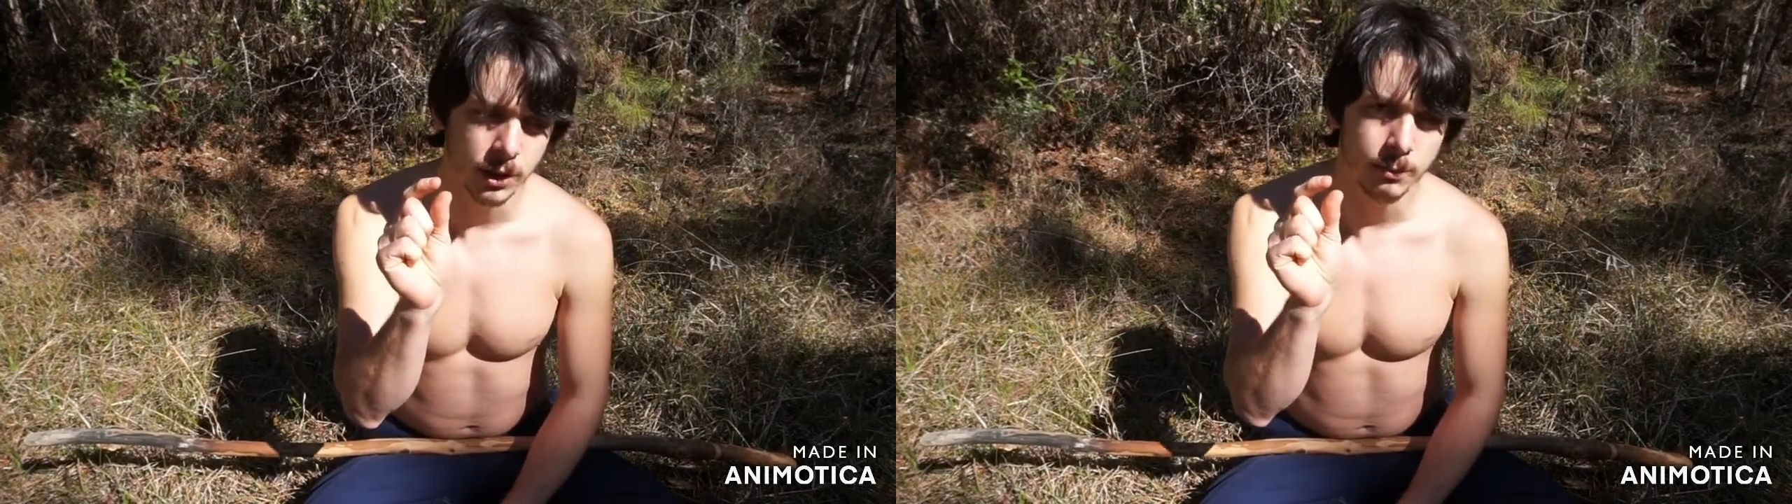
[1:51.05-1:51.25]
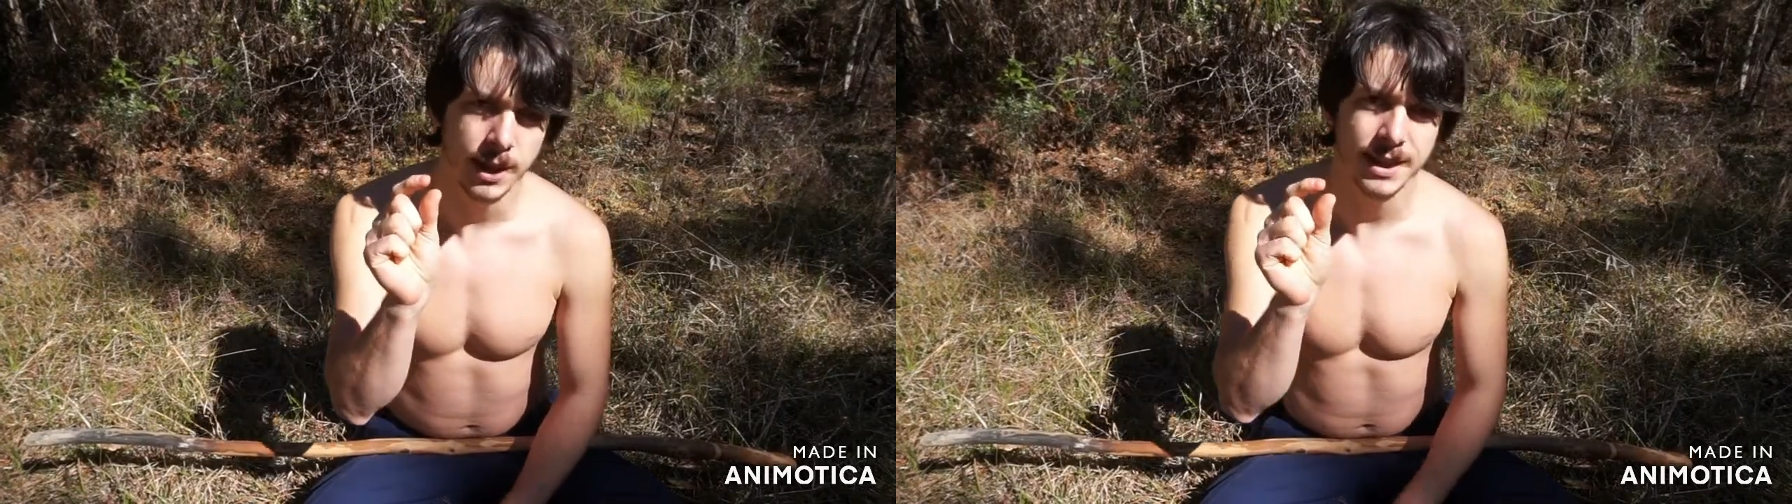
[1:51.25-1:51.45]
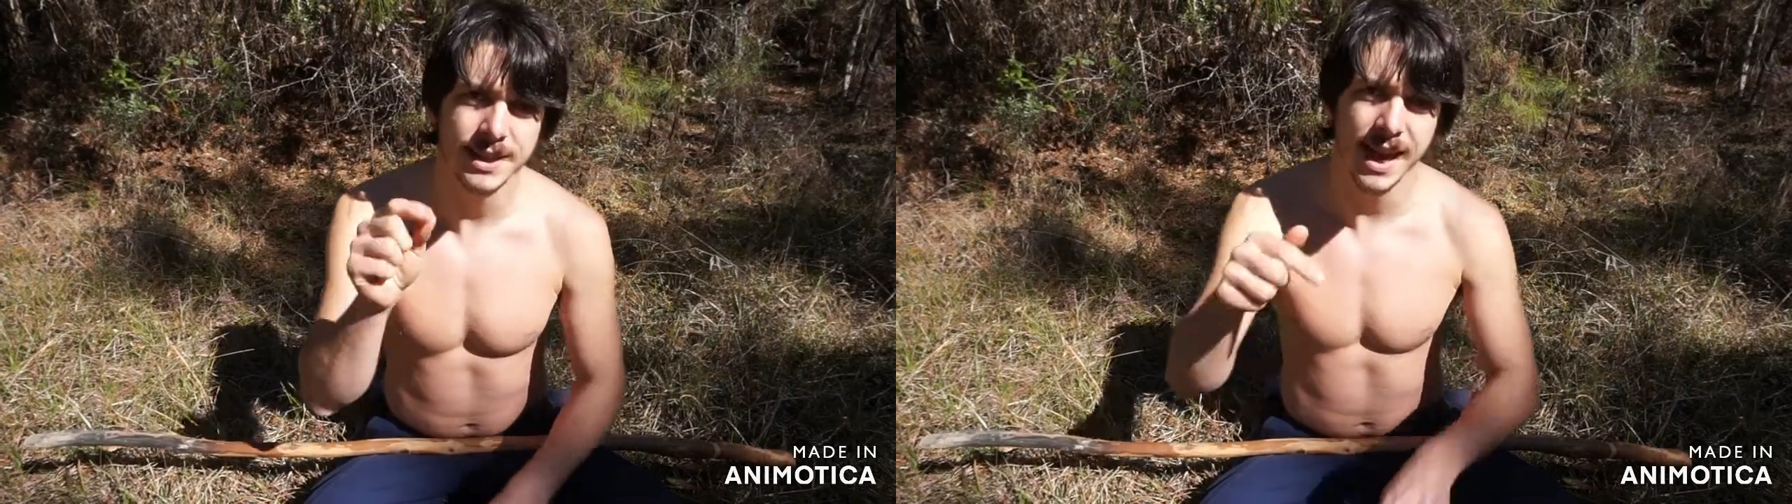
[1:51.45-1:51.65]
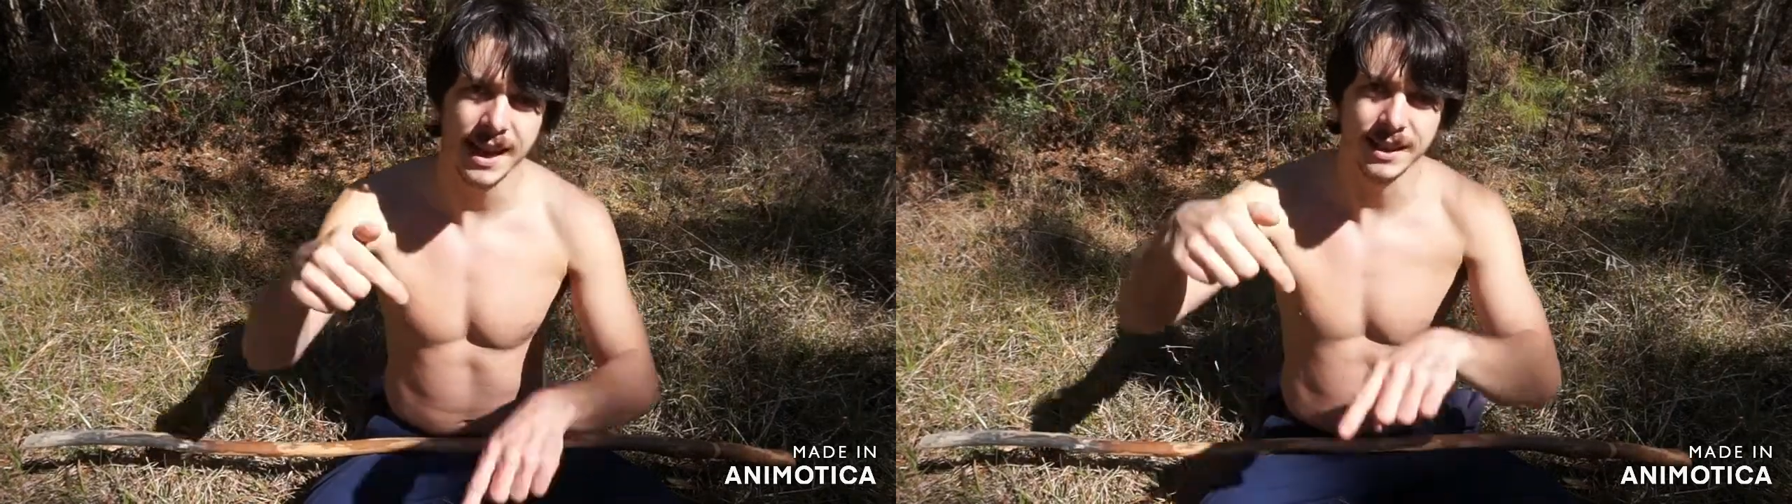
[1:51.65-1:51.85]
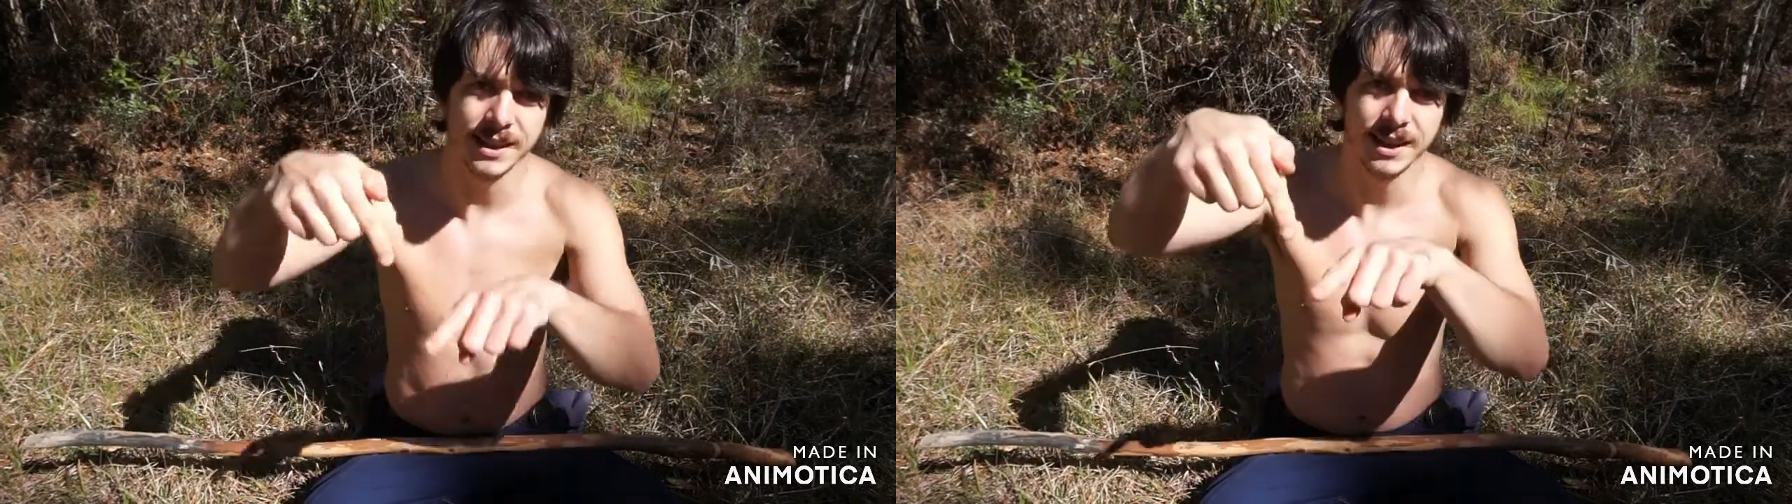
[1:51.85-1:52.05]
you may
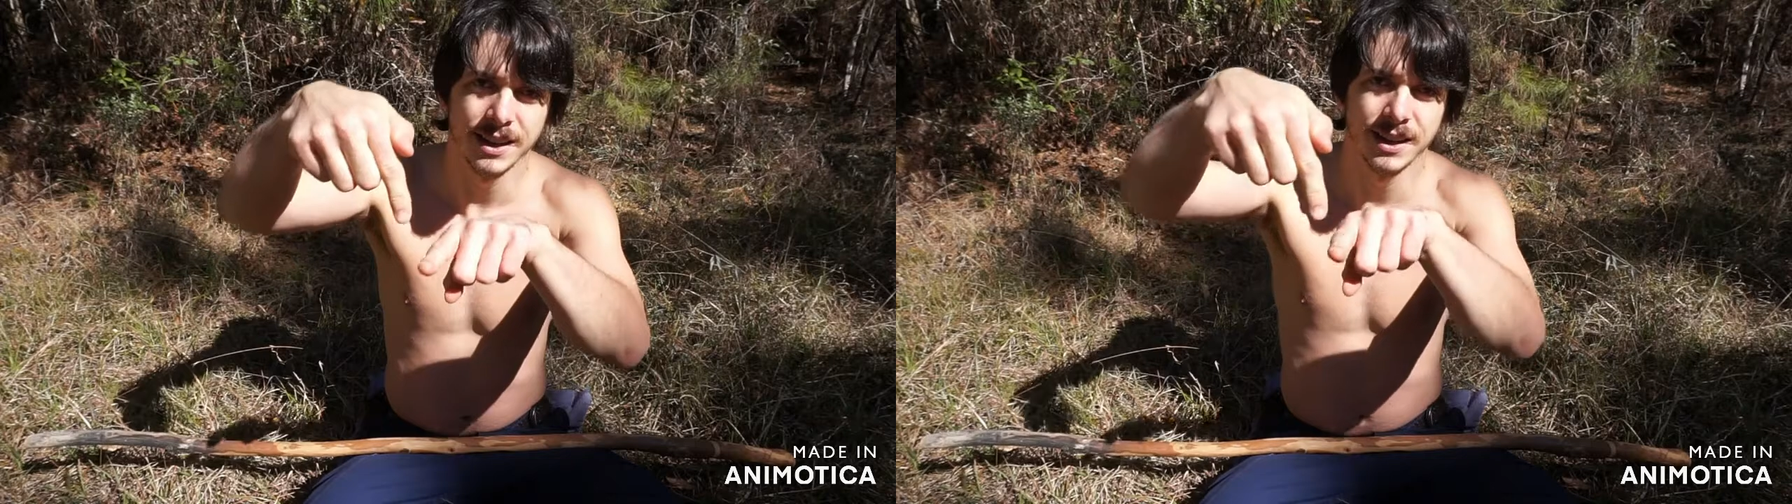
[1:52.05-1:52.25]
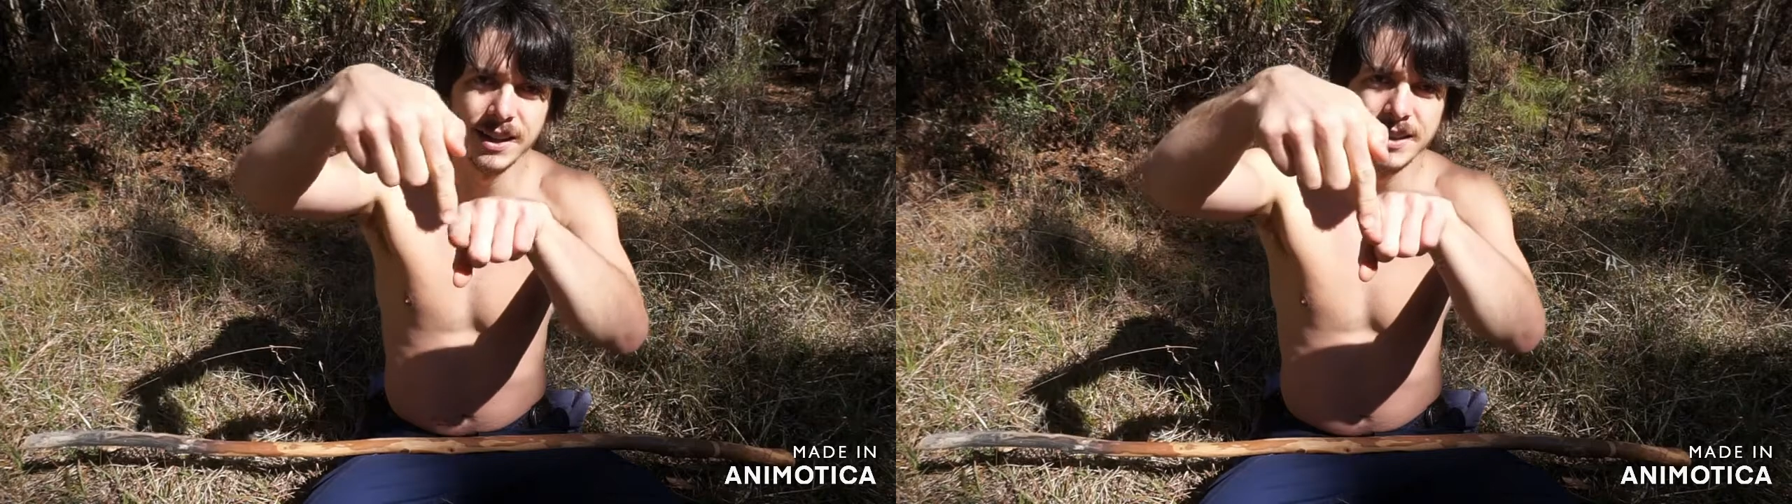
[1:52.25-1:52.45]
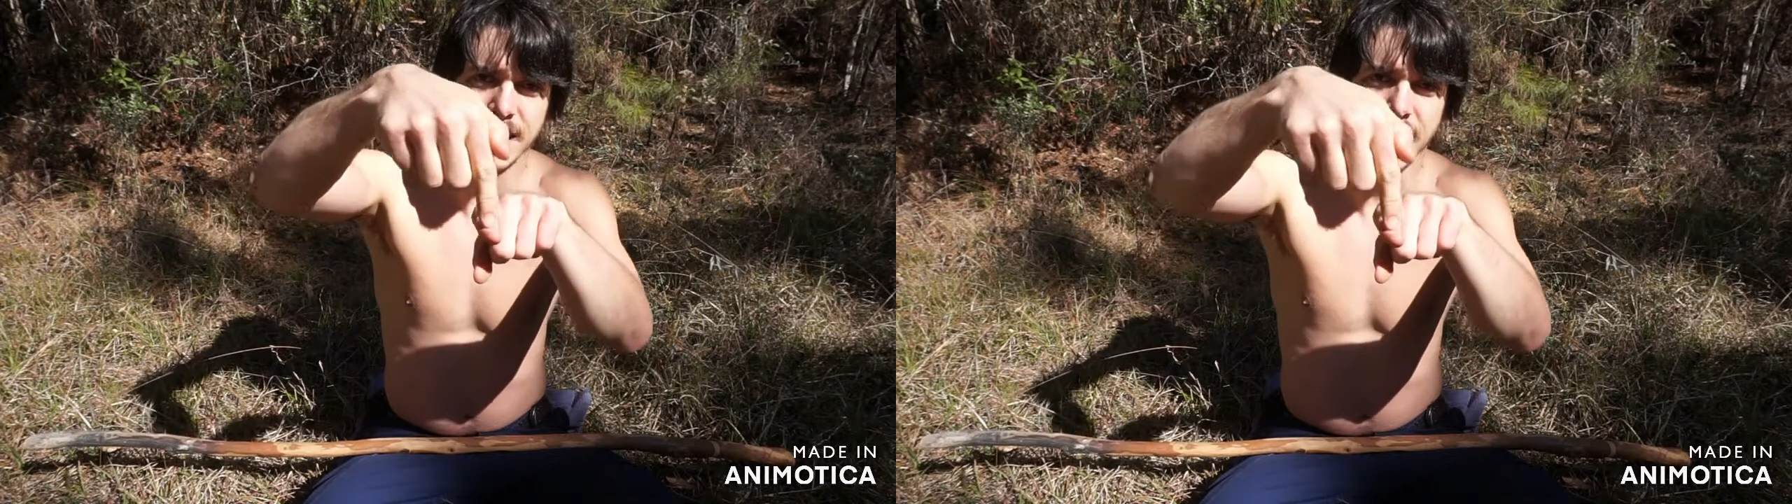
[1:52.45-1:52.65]
tend to